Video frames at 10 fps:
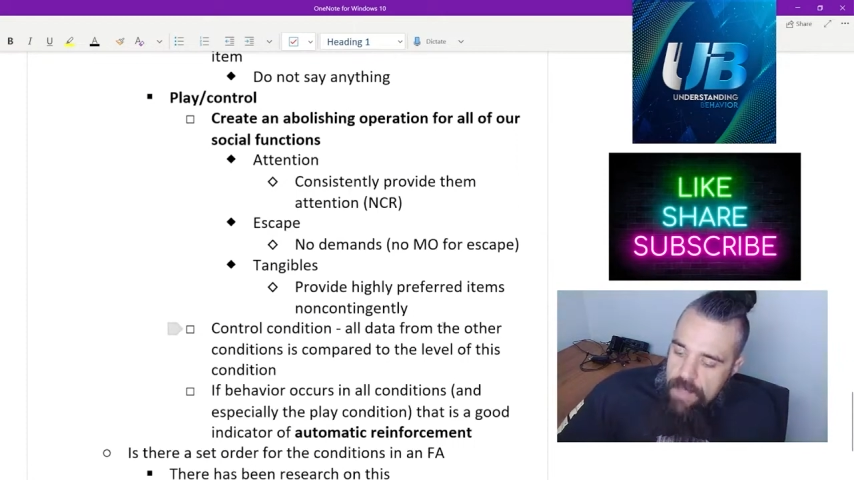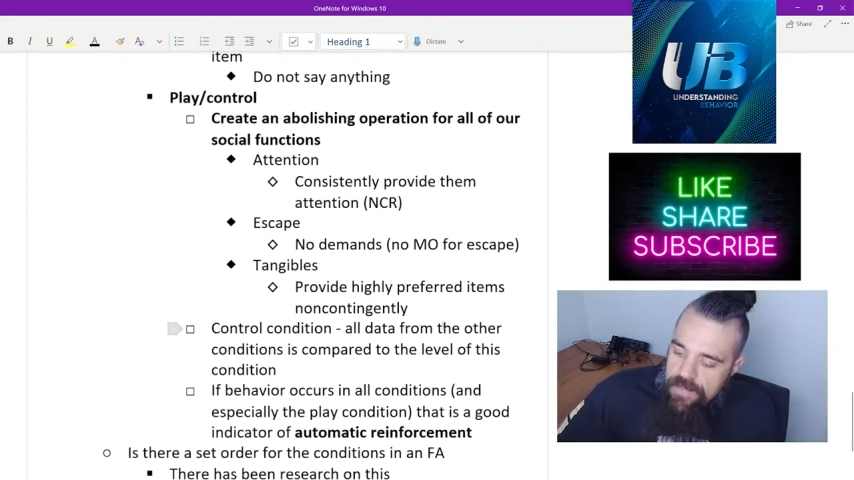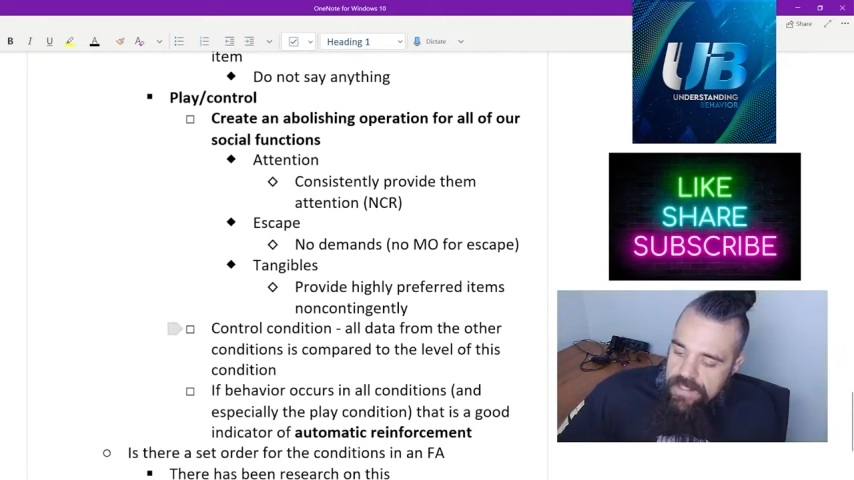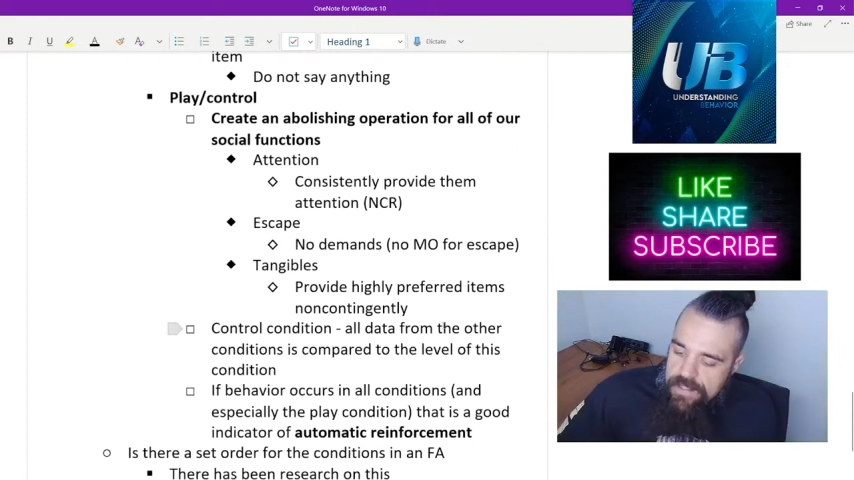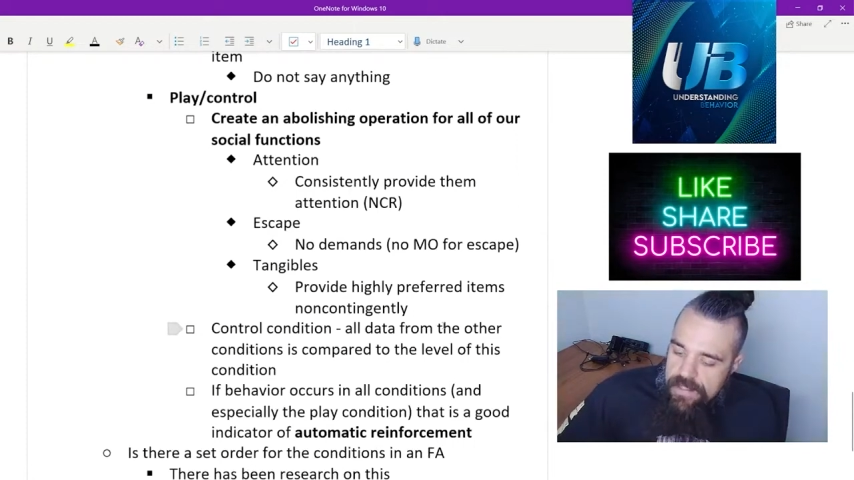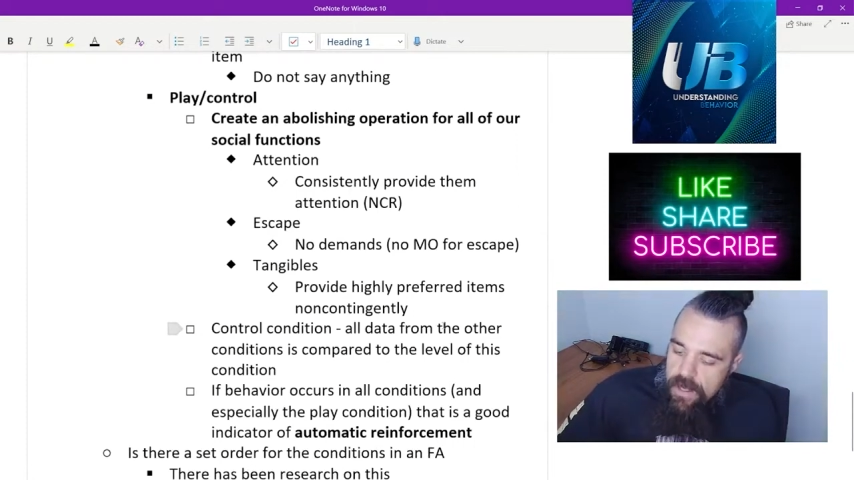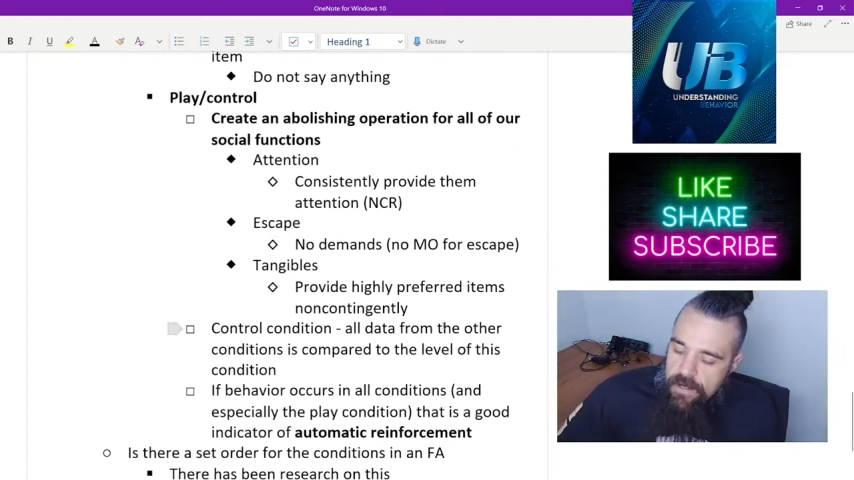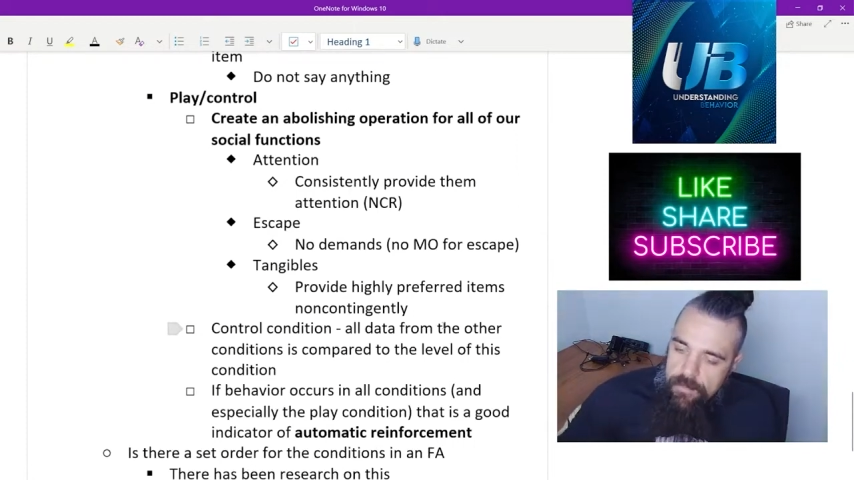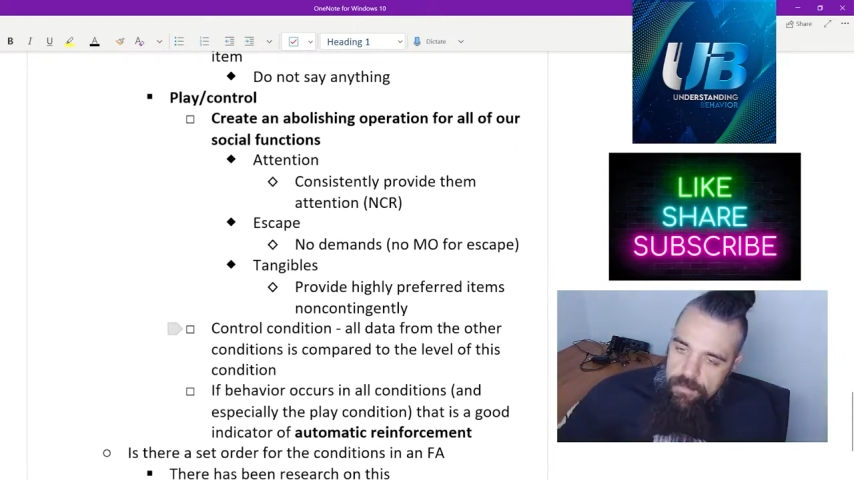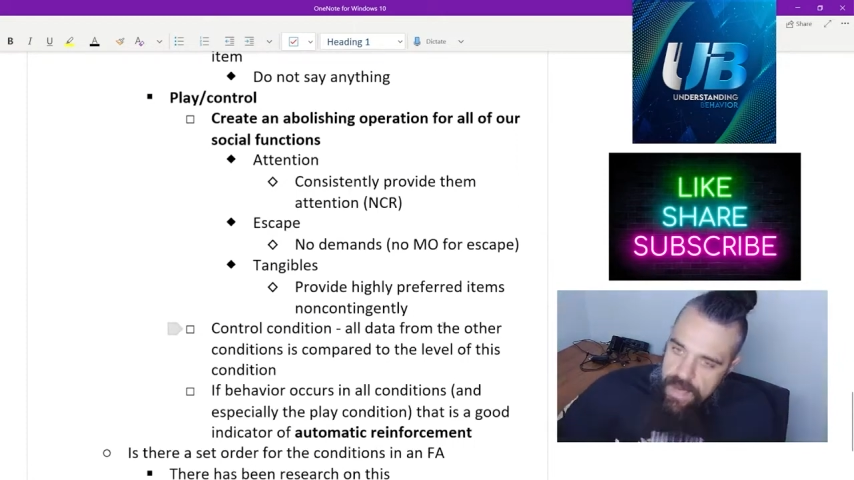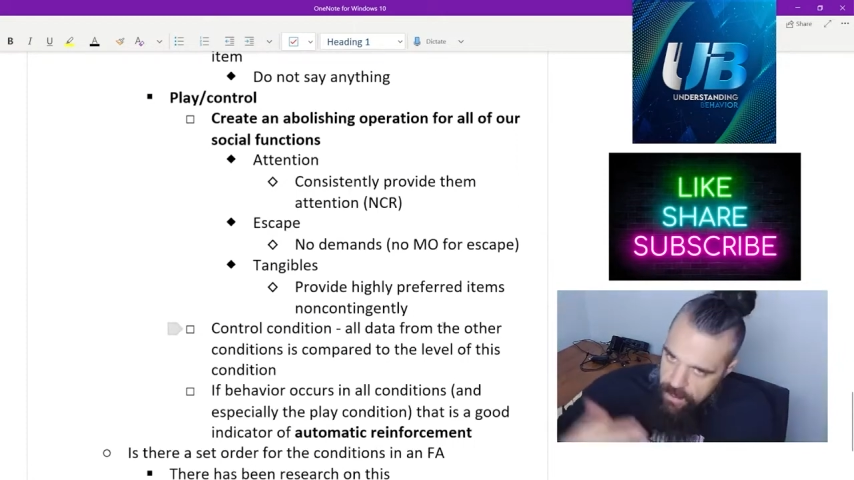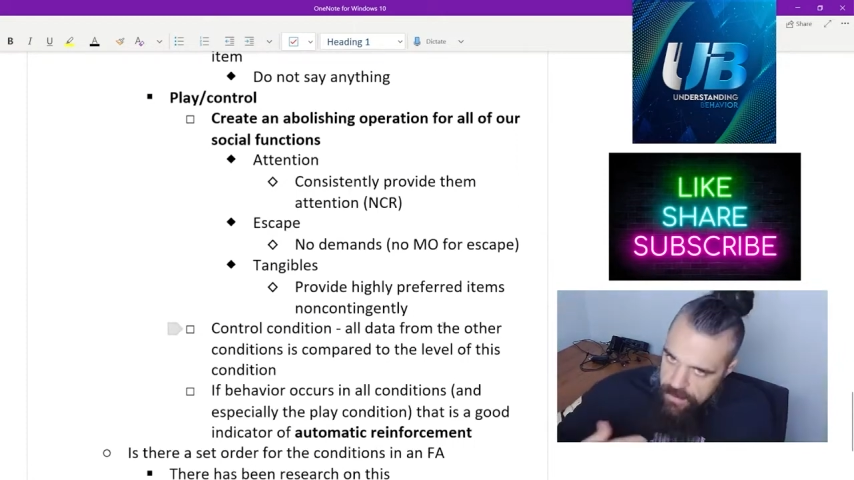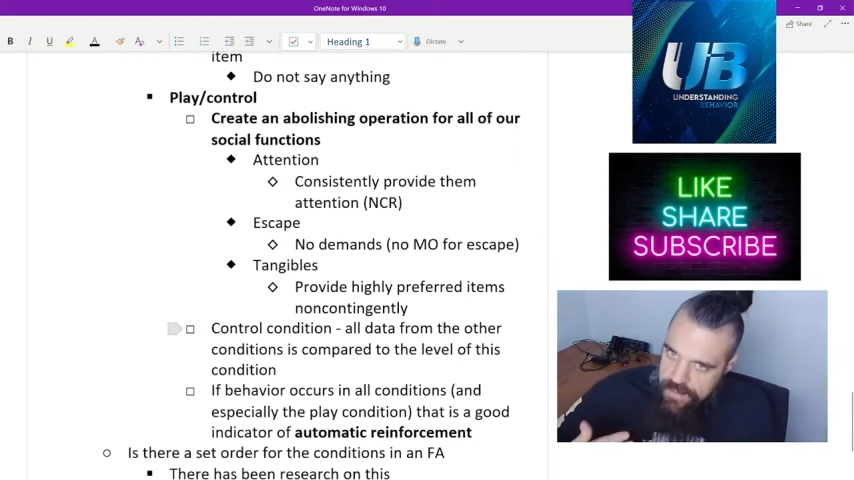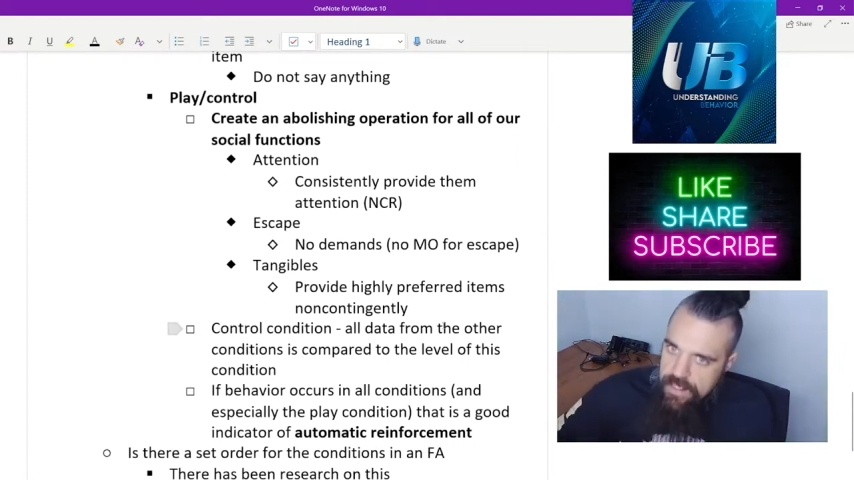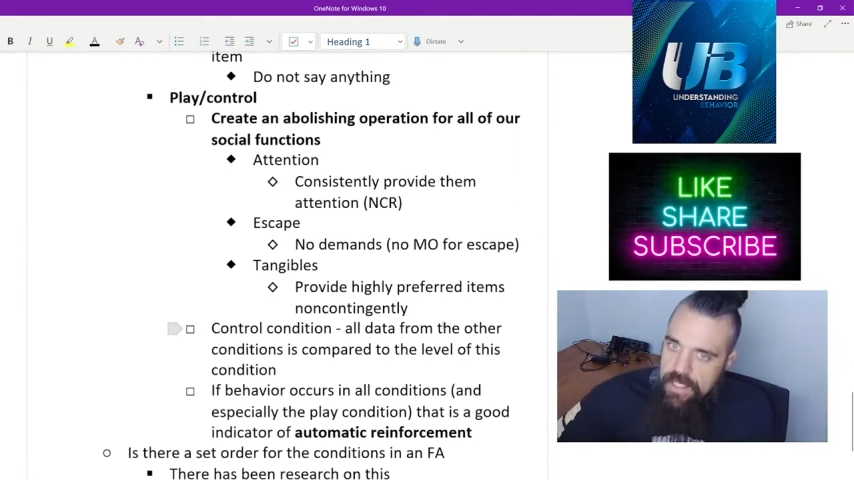This is our
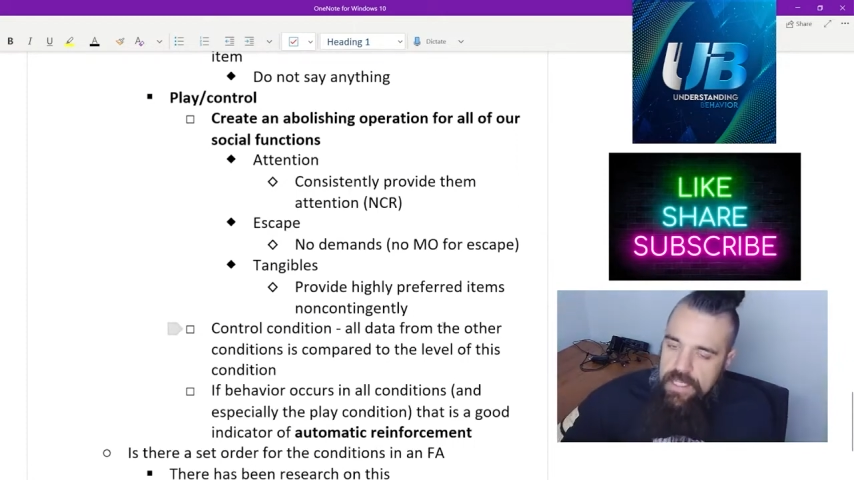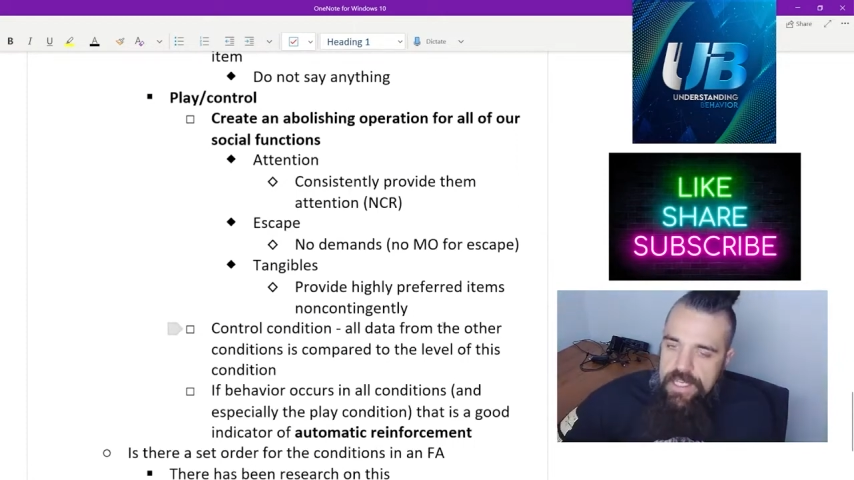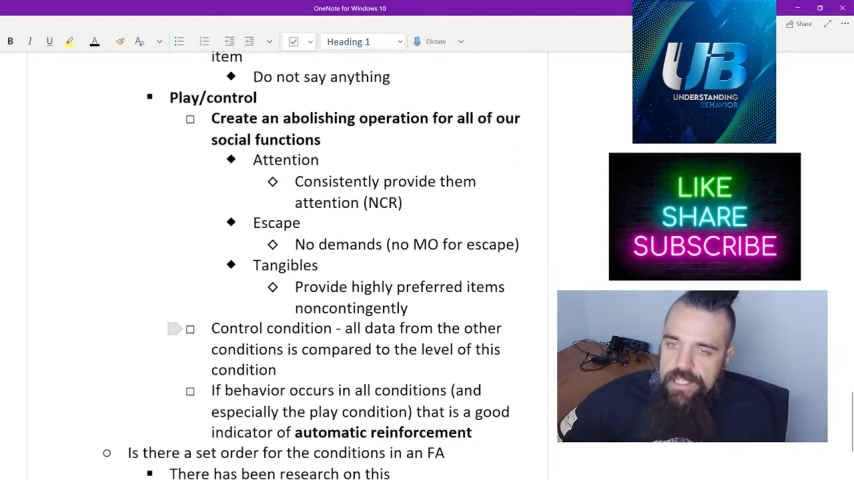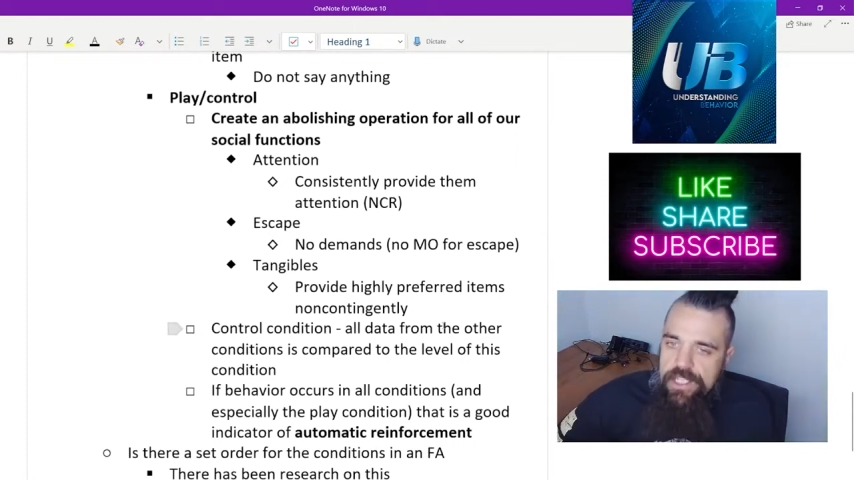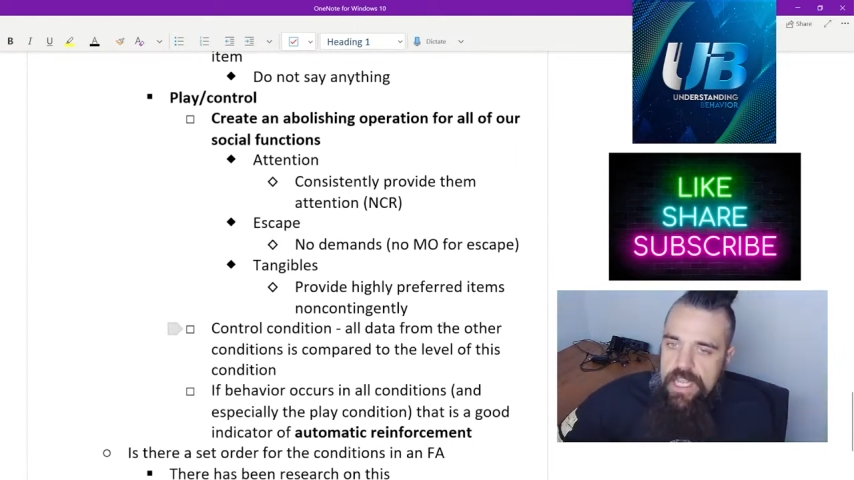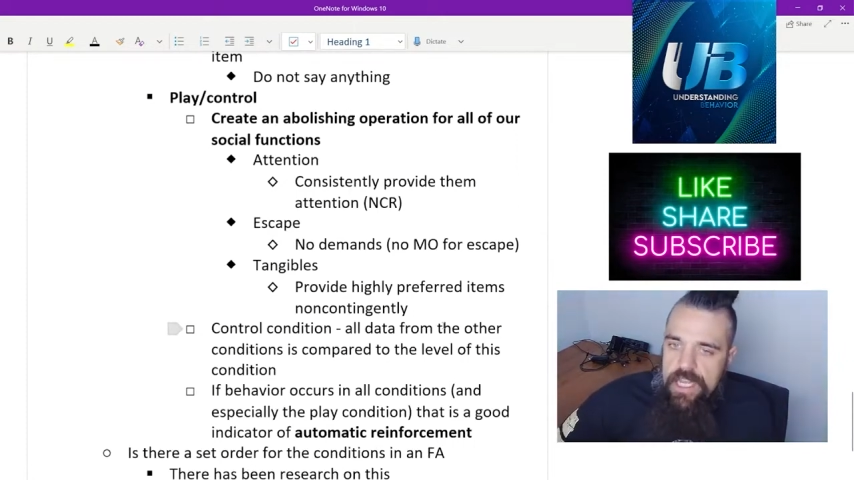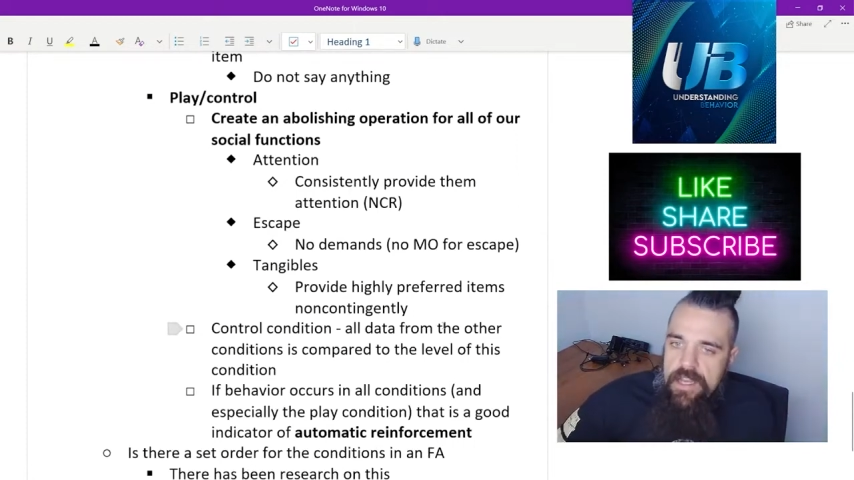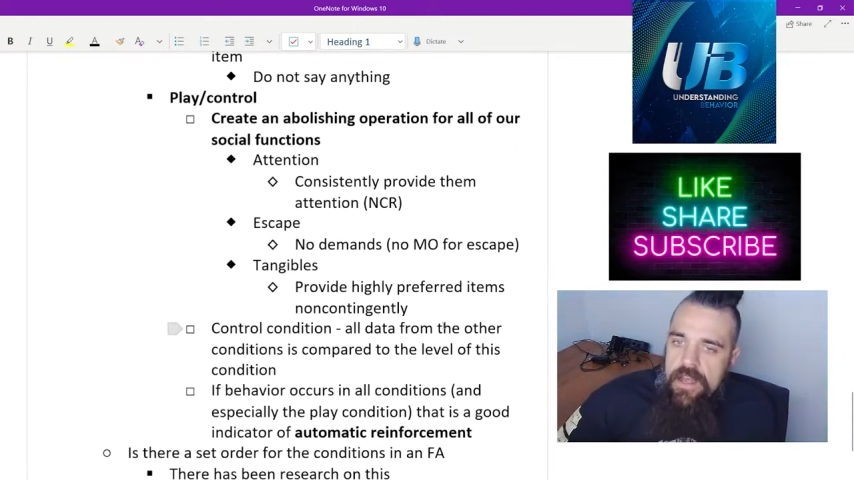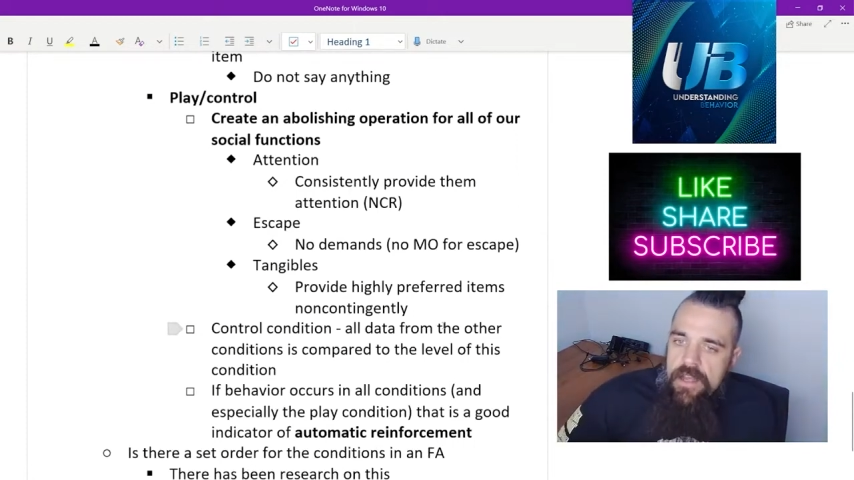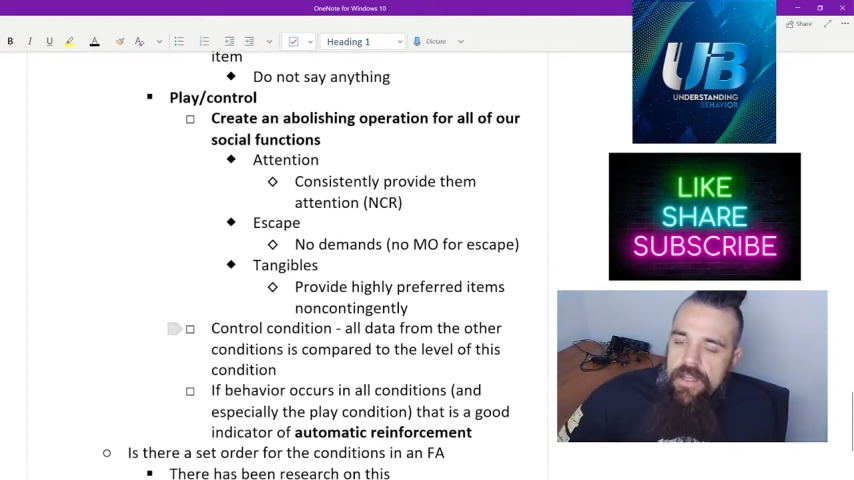comparison condition.